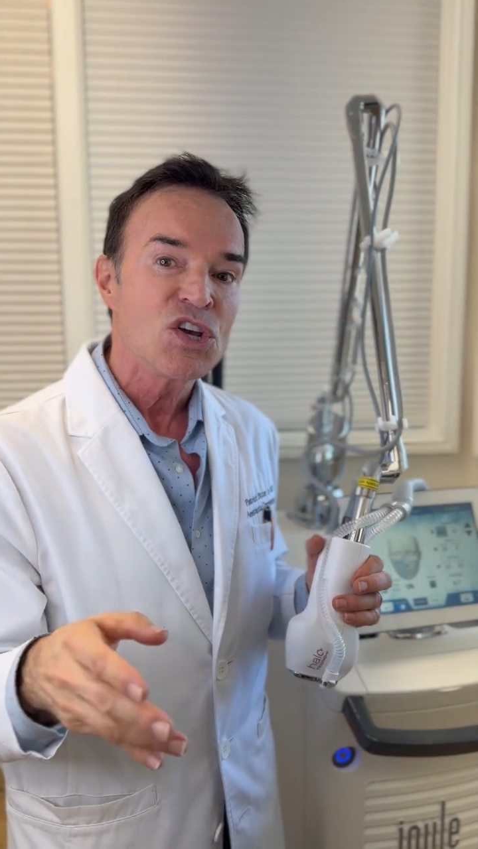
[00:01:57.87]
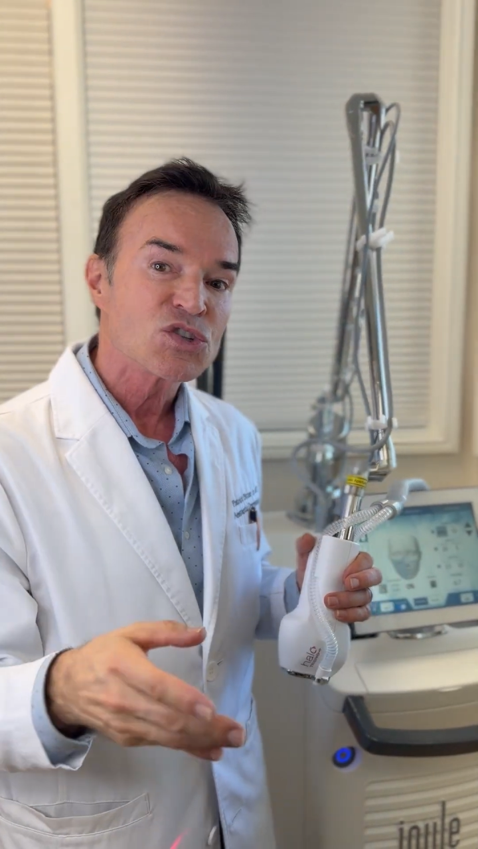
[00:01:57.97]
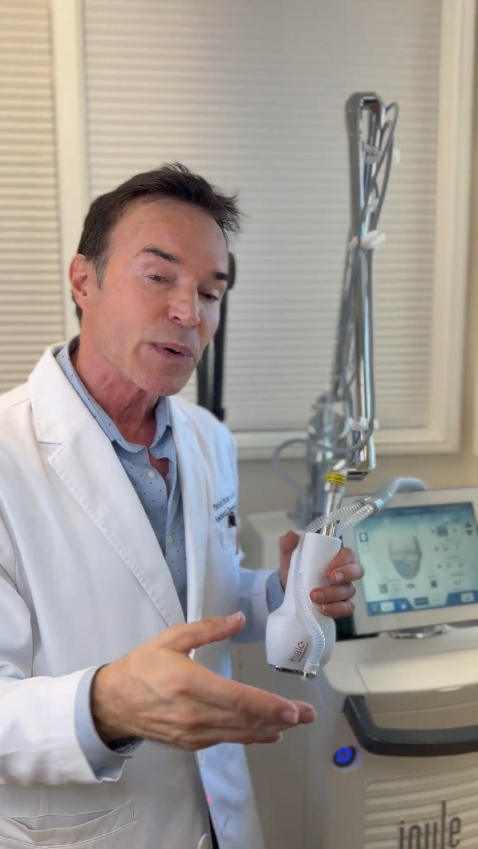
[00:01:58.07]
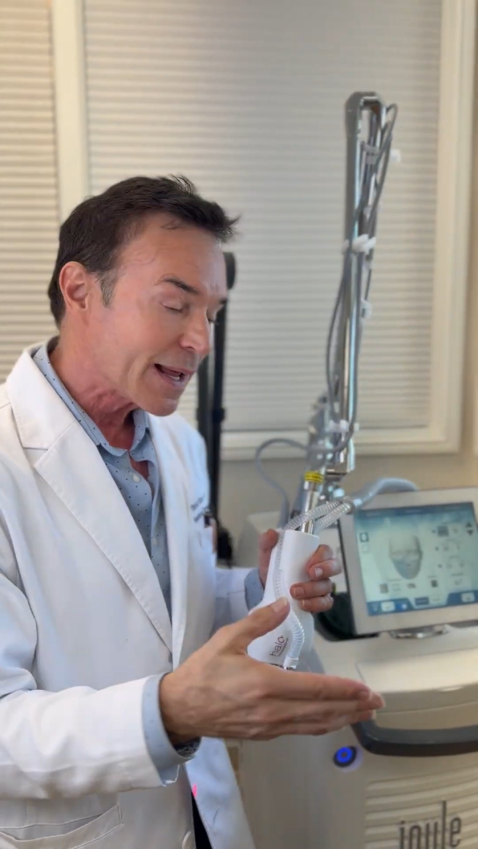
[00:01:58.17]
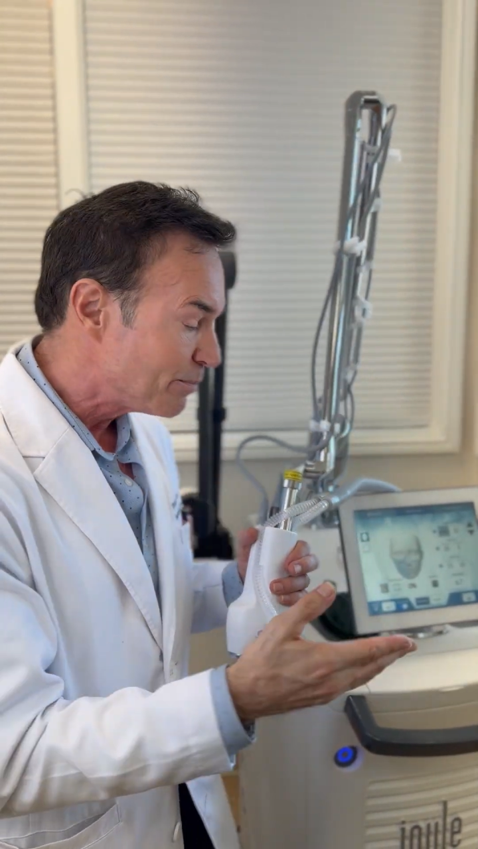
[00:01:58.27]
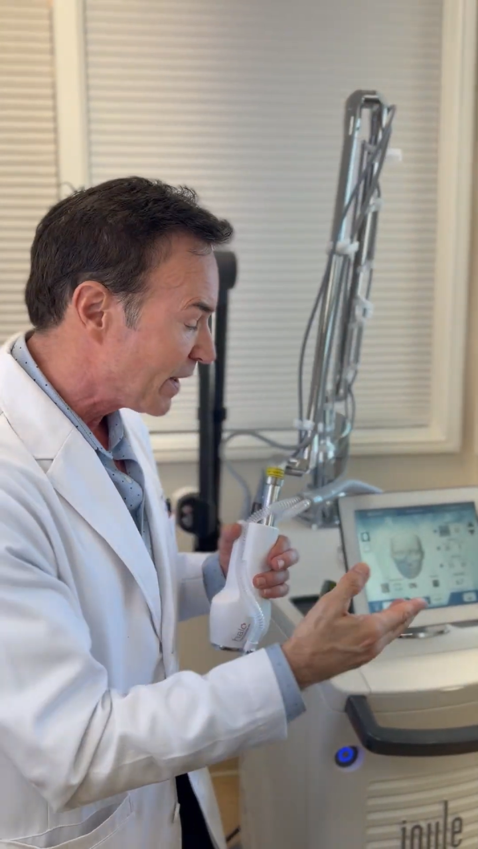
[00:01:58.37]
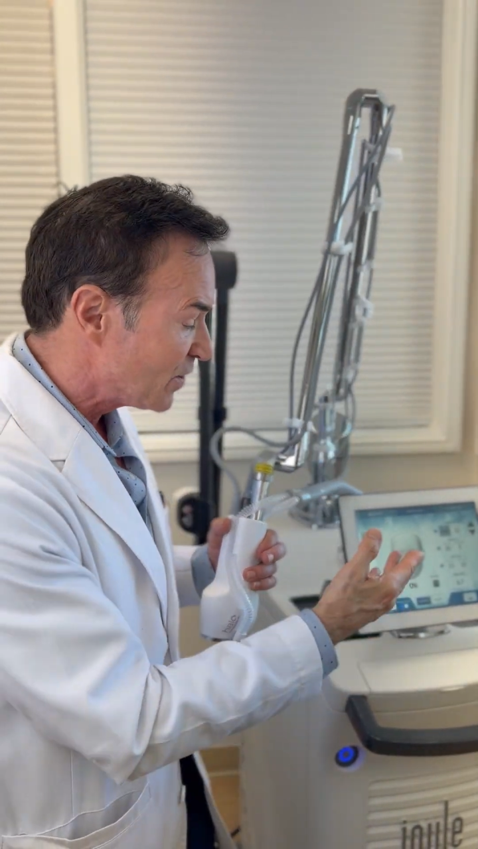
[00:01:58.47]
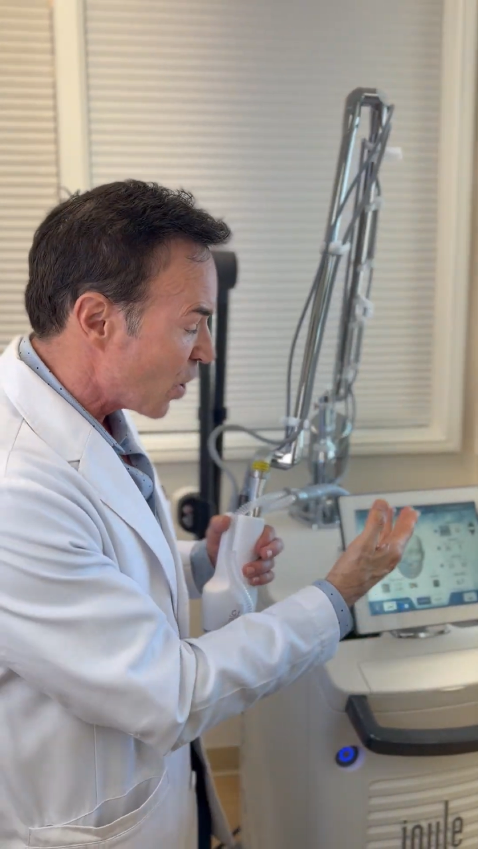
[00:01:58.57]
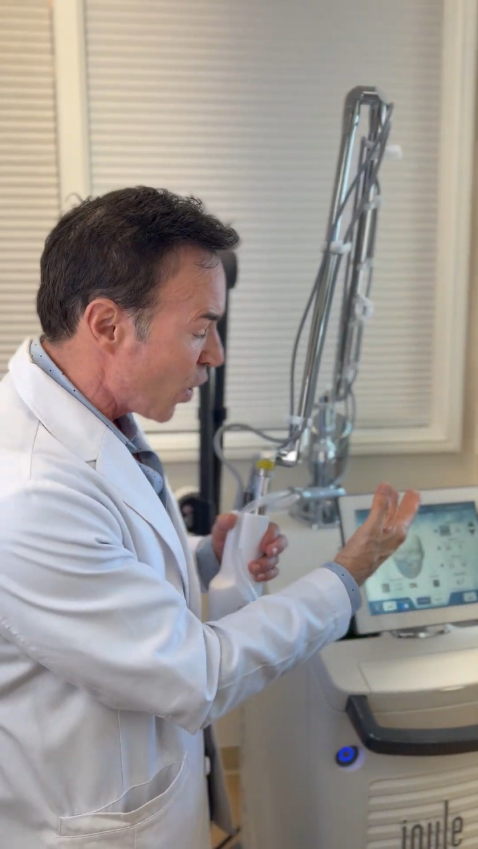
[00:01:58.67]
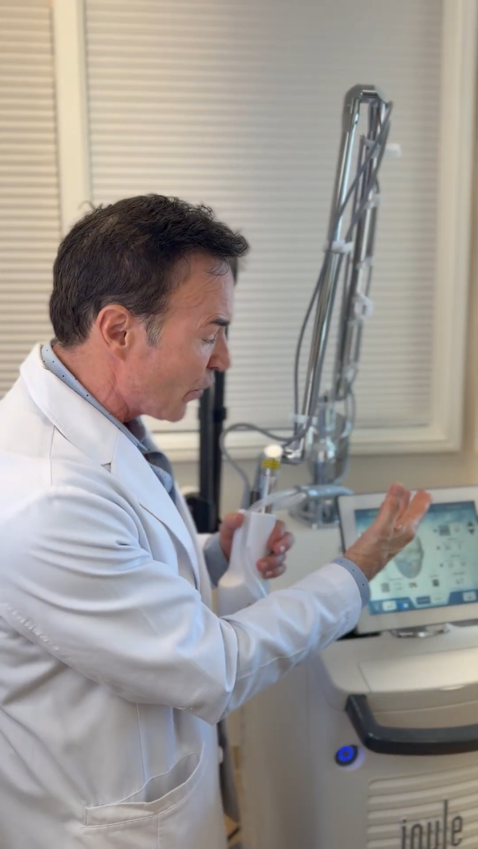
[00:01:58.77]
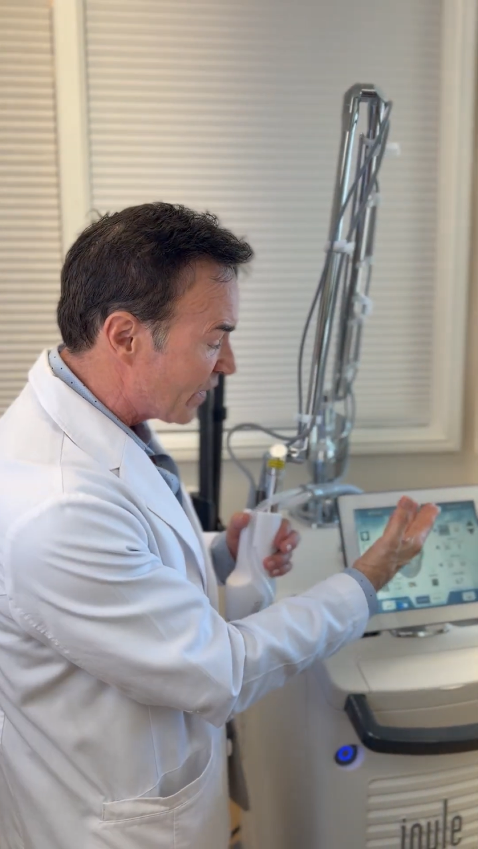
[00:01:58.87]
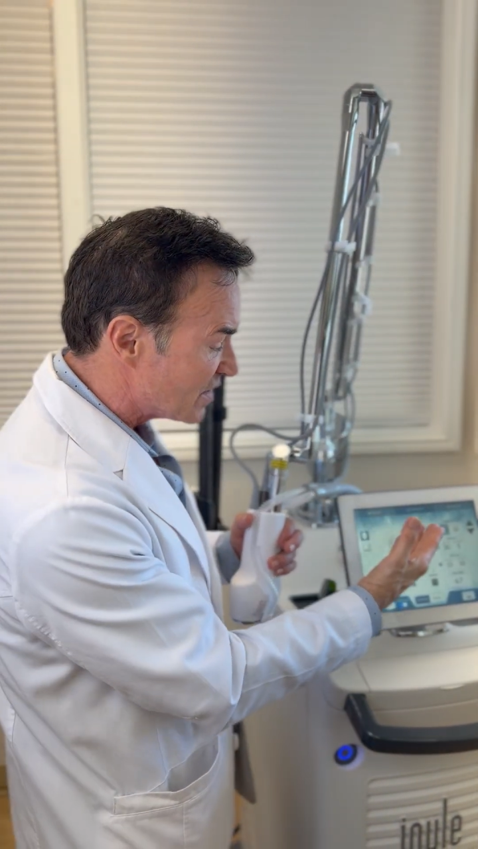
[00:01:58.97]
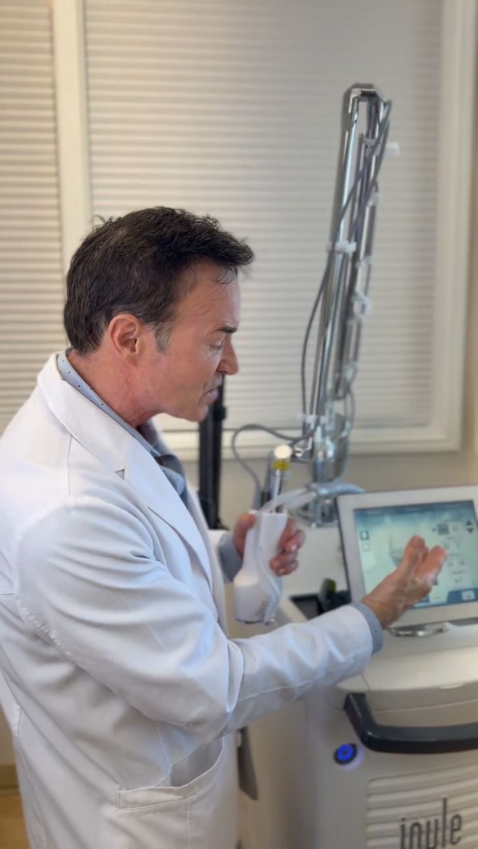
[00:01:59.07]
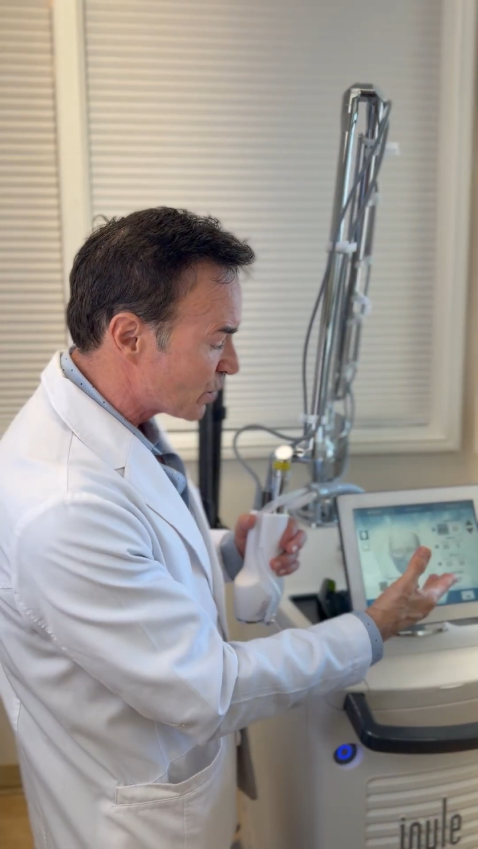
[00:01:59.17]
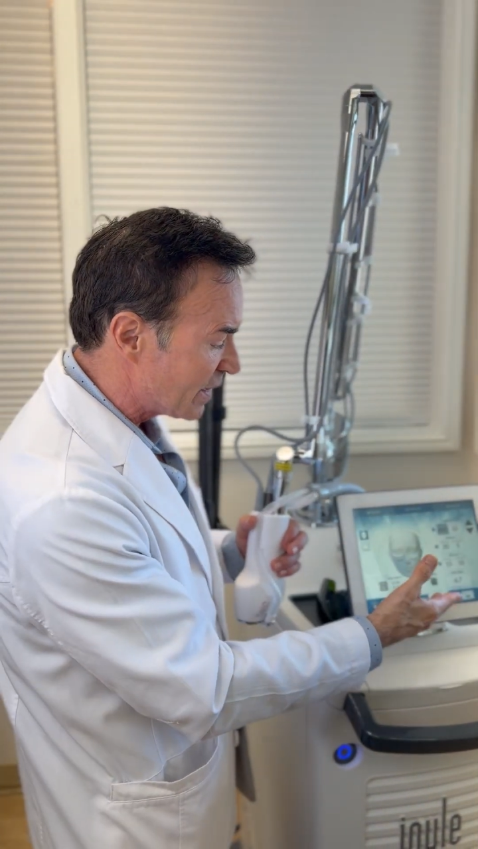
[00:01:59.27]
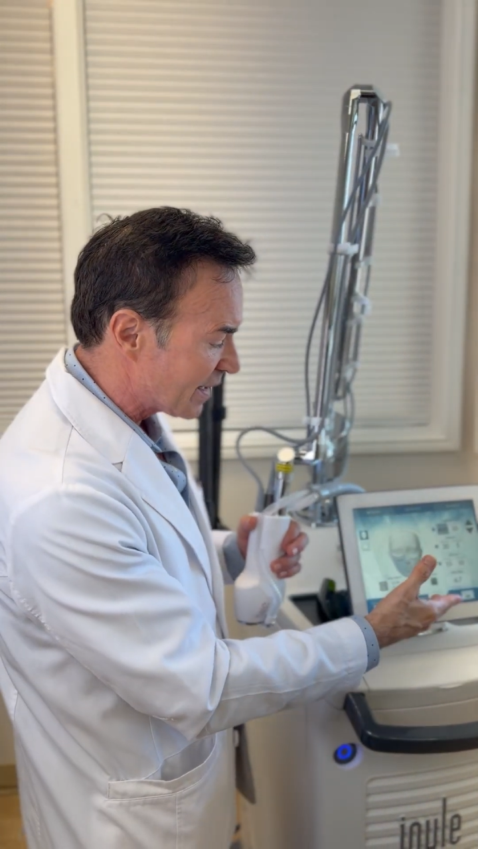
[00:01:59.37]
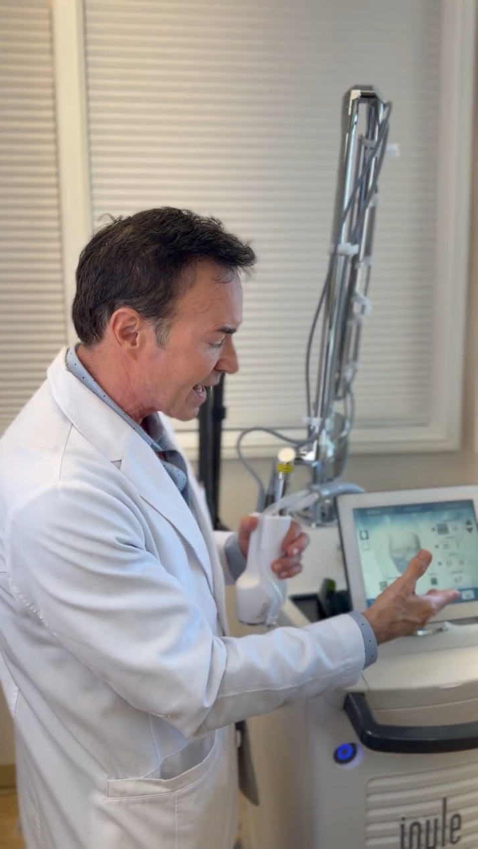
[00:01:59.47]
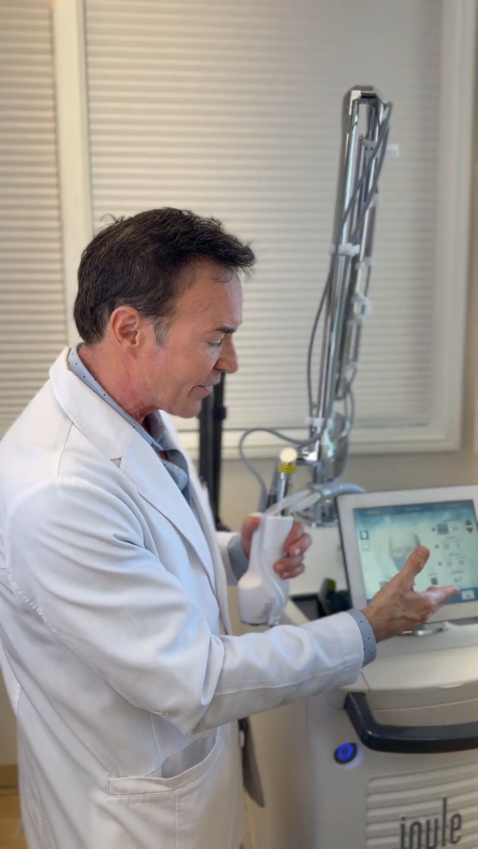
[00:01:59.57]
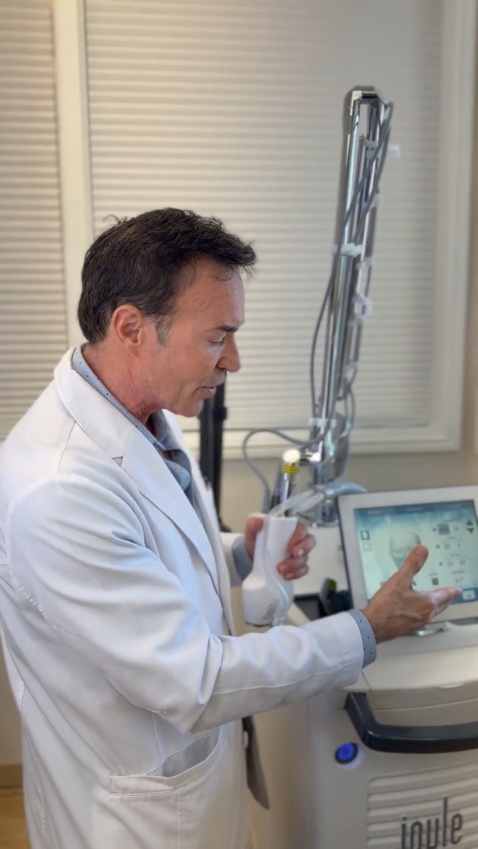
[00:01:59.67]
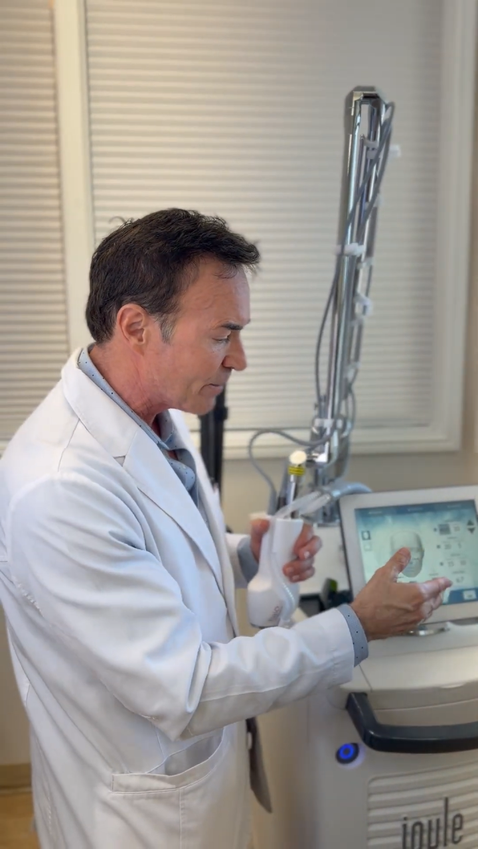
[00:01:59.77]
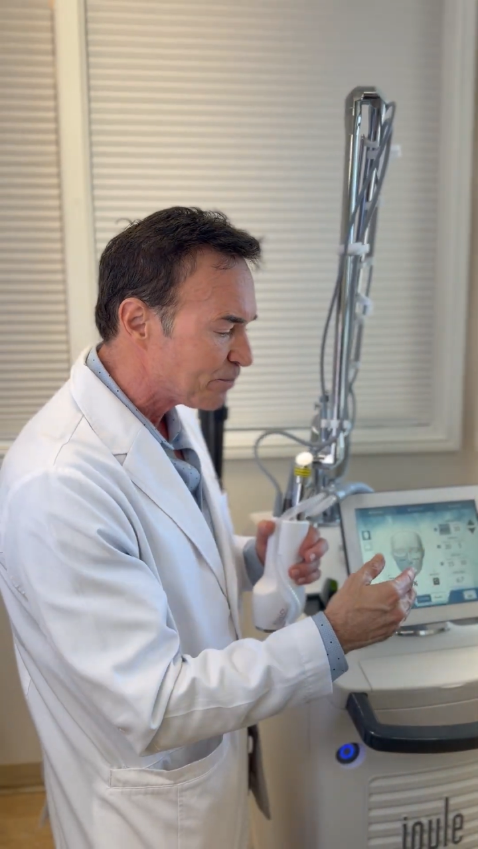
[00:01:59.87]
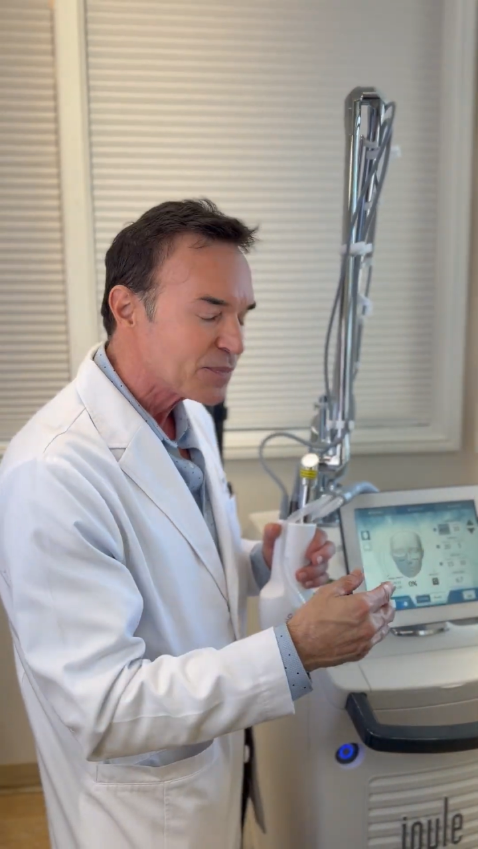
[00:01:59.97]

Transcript: So when I blend all these three together